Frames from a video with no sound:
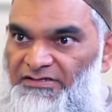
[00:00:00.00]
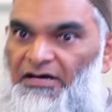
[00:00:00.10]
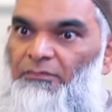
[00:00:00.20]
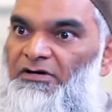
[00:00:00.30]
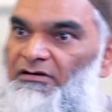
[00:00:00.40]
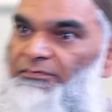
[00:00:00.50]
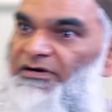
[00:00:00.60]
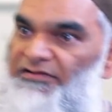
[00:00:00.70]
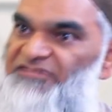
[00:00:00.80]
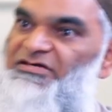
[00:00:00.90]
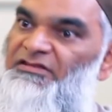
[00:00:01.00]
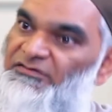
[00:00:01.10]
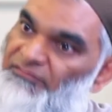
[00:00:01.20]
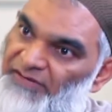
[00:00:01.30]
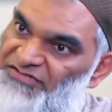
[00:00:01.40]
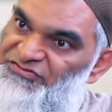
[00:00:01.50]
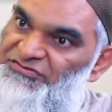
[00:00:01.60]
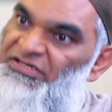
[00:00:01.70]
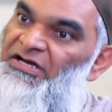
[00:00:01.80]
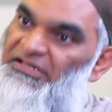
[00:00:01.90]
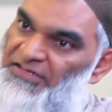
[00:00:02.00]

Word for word: but now we're going to pray in this other direction,